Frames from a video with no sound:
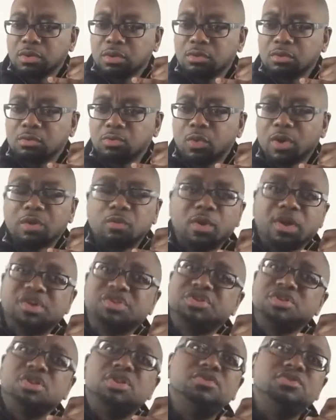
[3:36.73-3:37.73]
Where did
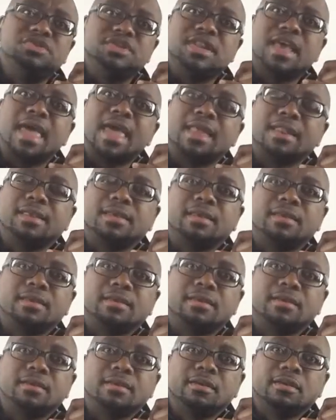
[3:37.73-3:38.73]
you lose it at?
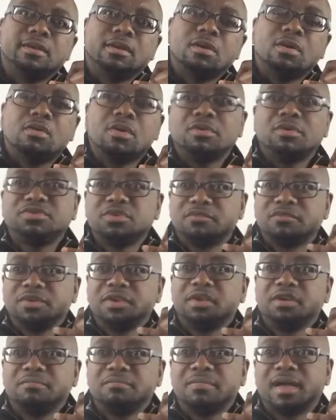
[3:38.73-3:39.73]
Oh, I was over
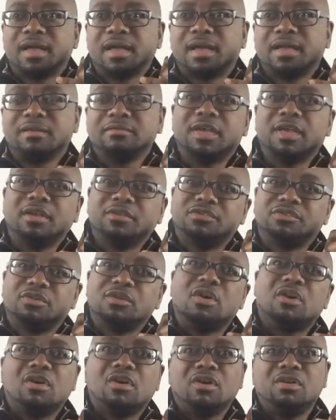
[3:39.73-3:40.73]
here by Helzer
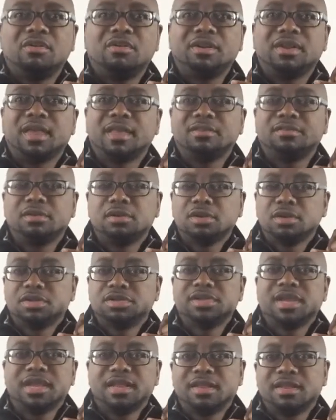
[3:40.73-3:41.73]
Hall, and I
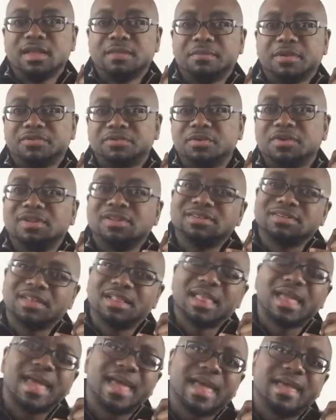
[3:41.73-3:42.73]
chained it up. I was going to this
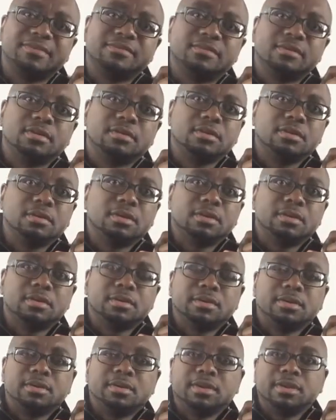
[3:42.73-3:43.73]
class, and
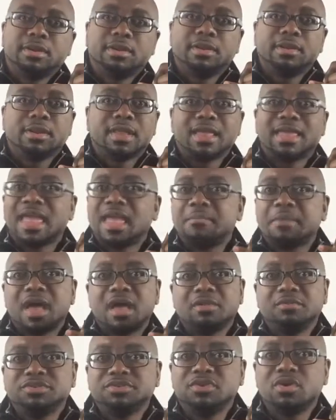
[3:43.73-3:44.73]
I came
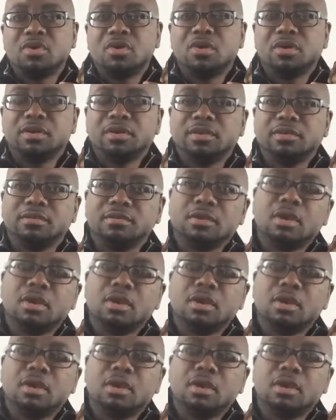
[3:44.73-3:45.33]
out, it was gone.